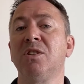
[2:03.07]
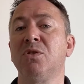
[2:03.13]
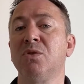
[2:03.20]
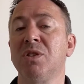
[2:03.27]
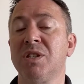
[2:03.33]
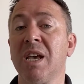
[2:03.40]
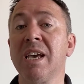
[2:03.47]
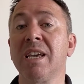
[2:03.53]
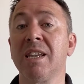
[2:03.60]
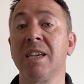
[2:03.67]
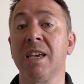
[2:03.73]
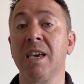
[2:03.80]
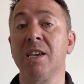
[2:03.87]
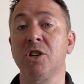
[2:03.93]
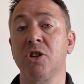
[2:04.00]
to
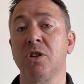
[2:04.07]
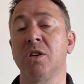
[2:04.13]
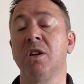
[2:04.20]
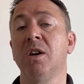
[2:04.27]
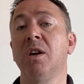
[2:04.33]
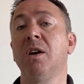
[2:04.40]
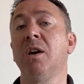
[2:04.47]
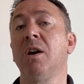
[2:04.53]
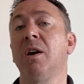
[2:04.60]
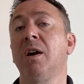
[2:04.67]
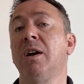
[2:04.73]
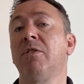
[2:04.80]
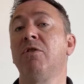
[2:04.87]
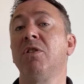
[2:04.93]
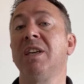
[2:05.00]
segregation
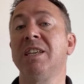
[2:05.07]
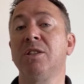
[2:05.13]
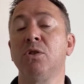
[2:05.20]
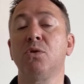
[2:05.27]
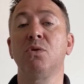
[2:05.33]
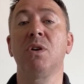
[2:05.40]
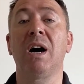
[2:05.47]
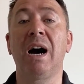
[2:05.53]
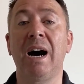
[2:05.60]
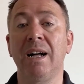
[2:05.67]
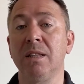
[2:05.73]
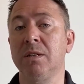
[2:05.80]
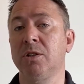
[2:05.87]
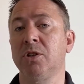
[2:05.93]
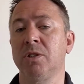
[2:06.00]
related to
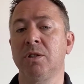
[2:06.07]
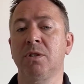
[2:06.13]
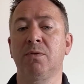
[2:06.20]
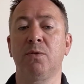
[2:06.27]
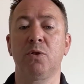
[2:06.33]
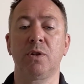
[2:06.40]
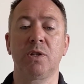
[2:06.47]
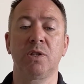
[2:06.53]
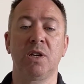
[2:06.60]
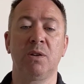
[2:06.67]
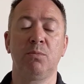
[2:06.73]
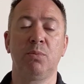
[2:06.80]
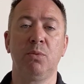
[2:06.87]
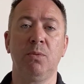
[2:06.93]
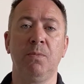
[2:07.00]
allergens, for
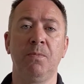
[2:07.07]
example.